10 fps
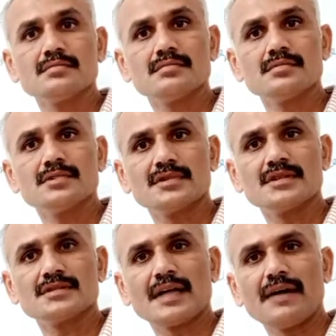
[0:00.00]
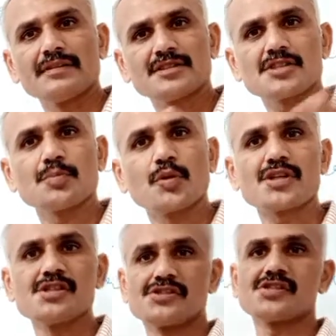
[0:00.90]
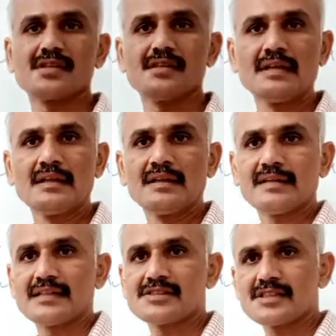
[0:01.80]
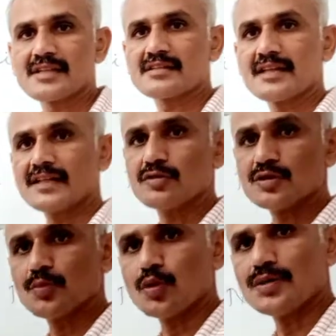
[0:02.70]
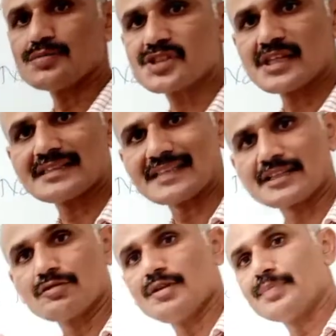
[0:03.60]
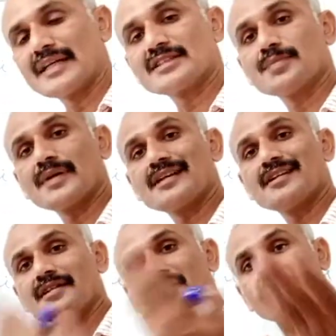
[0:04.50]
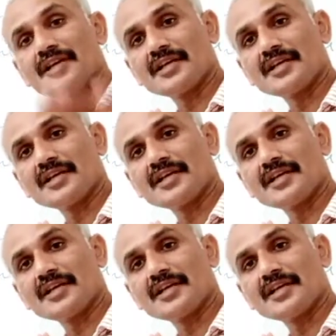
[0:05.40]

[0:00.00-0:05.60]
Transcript: It is having such a potential that she can write down the poem. She has actively participated in Indian